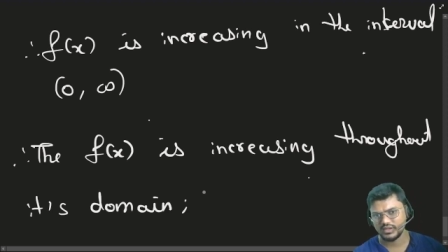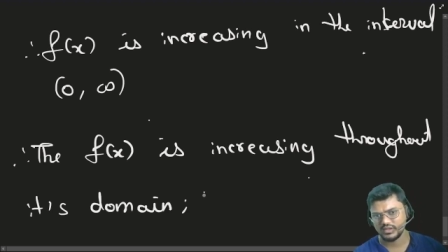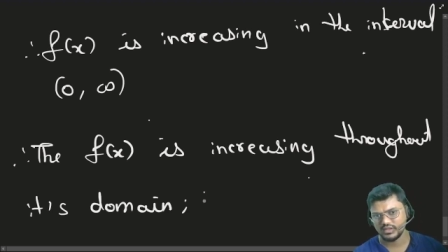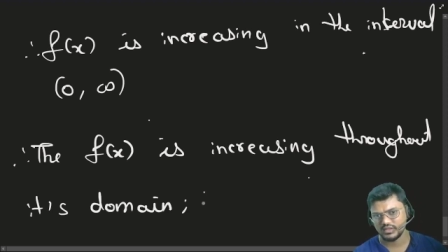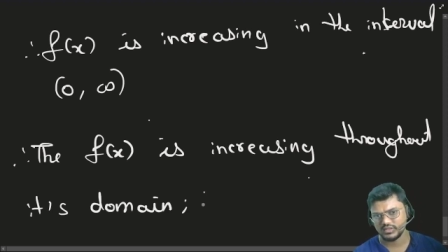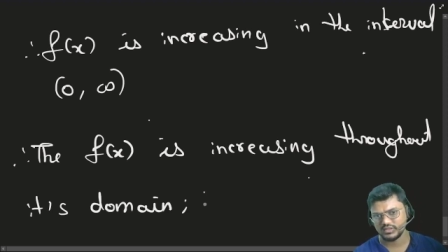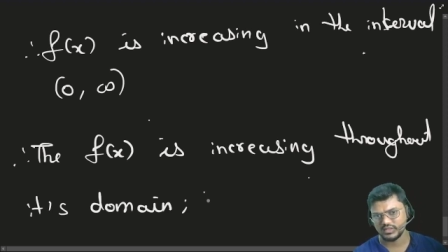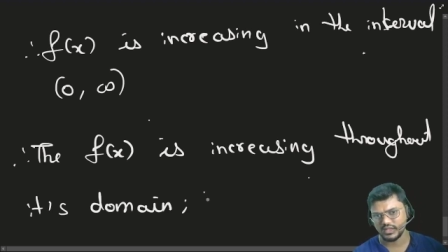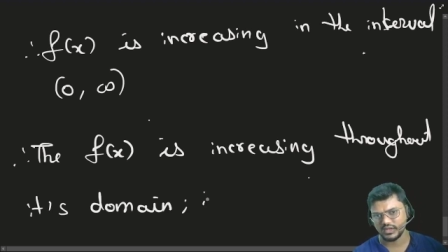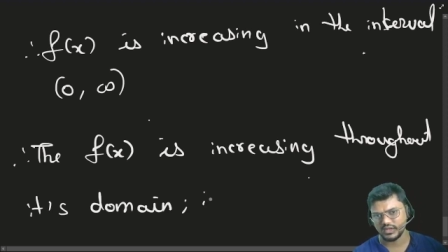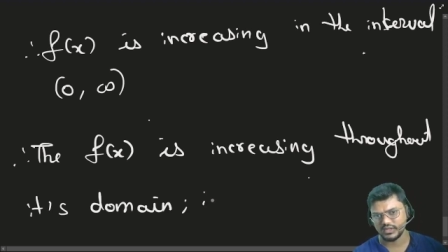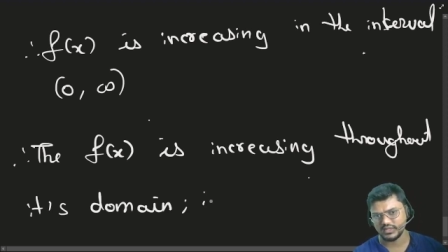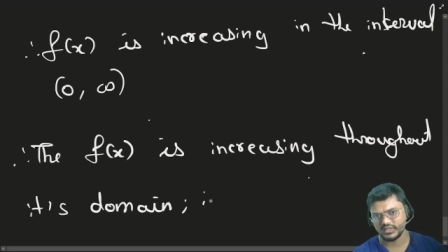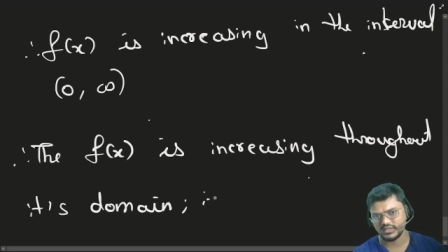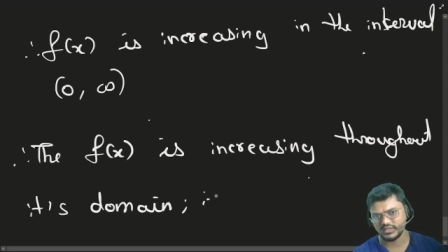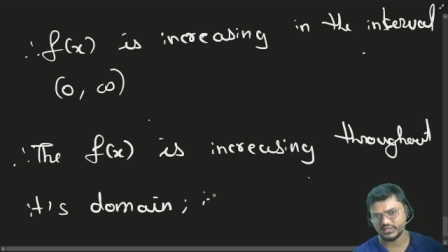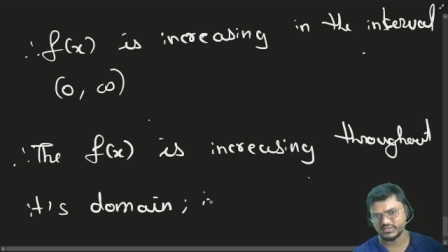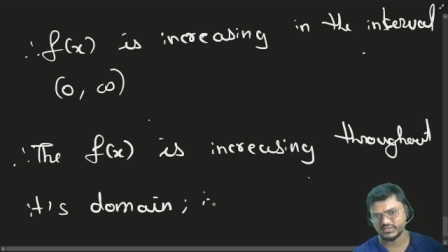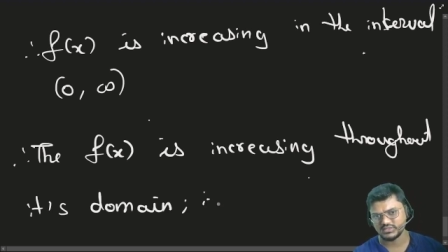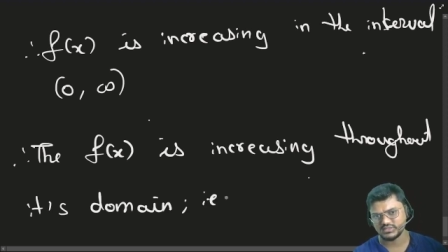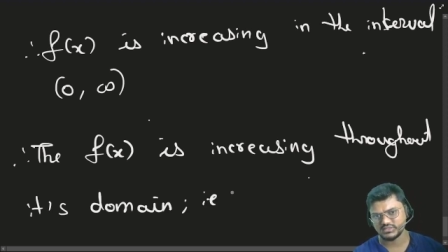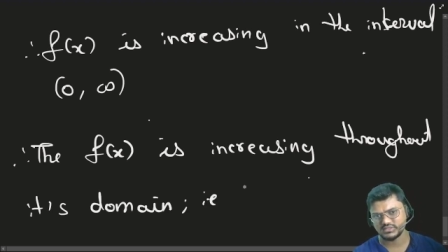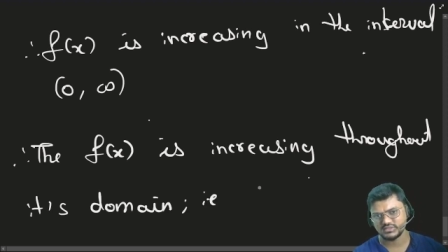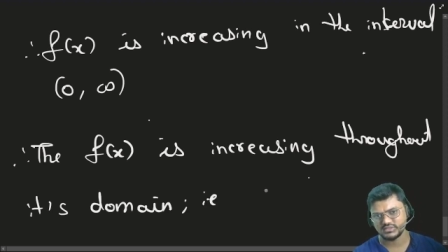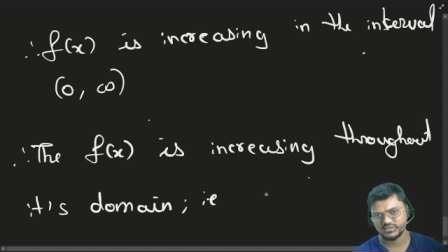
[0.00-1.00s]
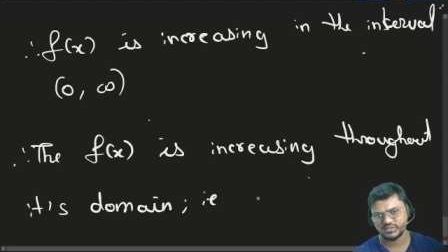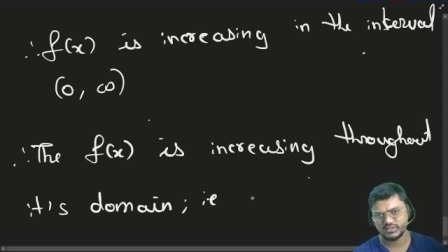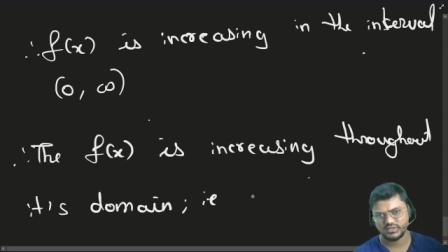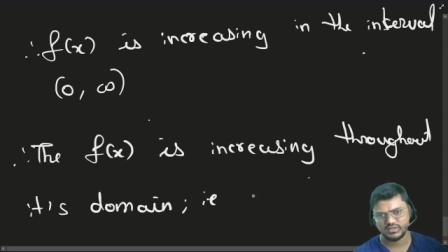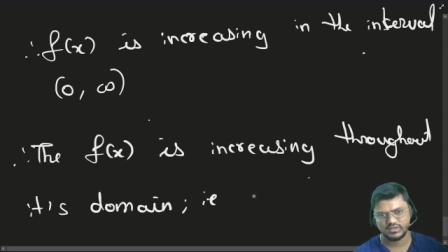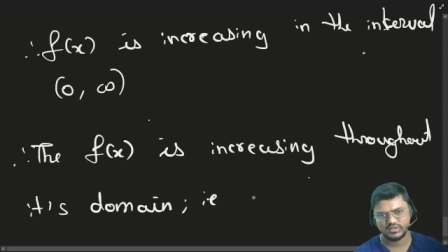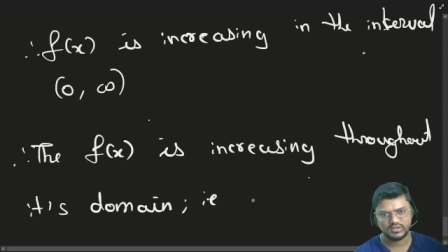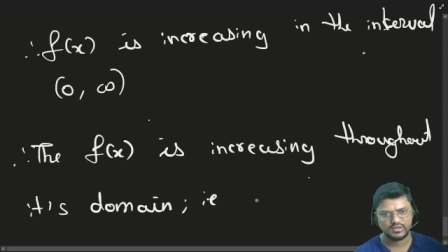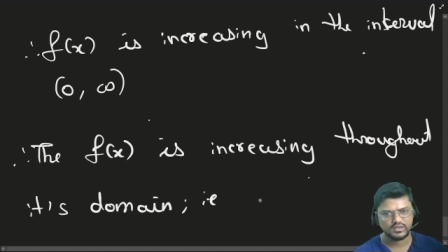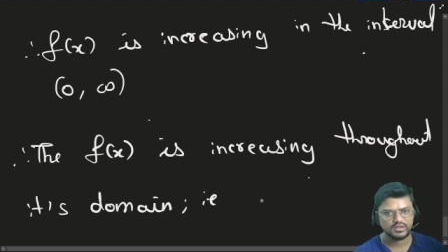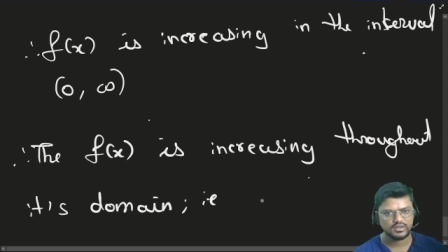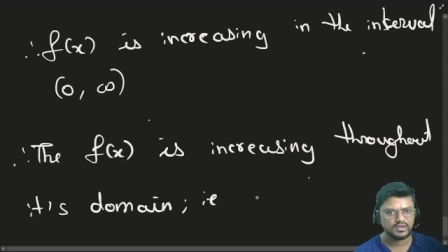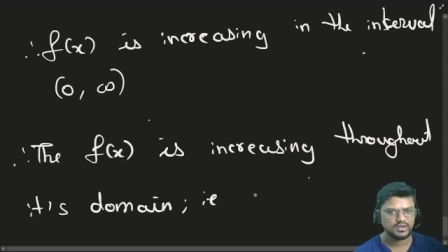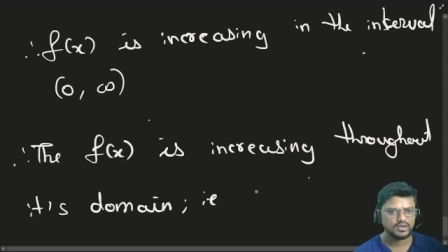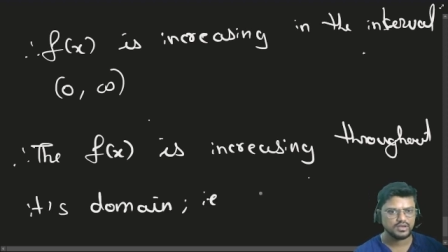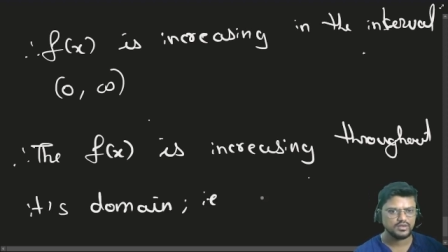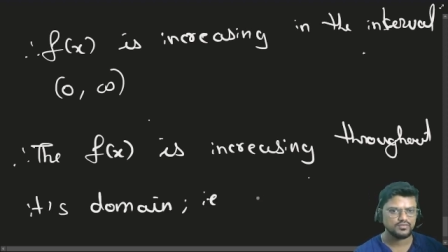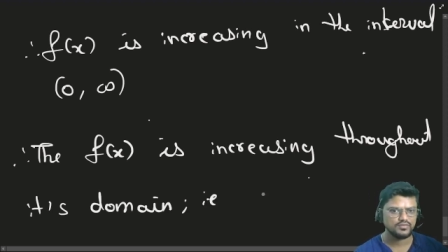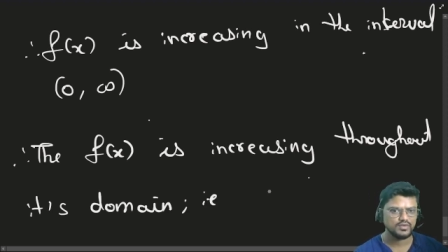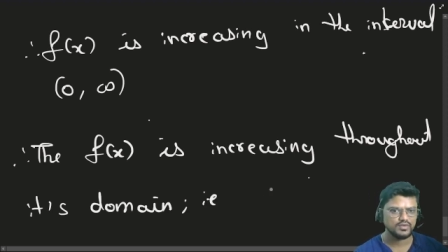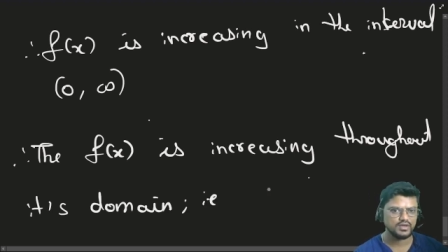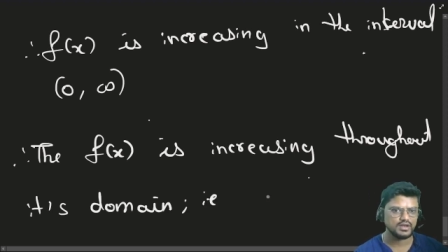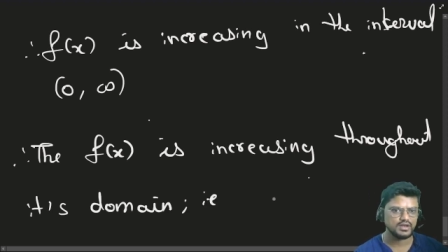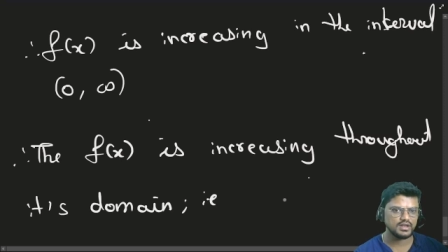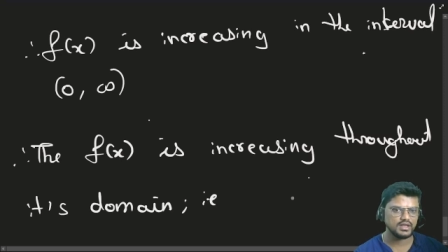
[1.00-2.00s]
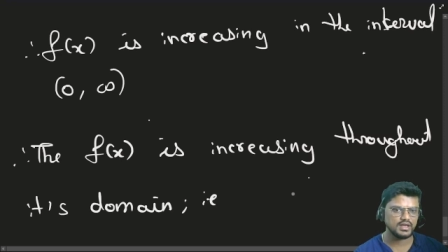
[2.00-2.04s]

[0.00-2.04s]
that is where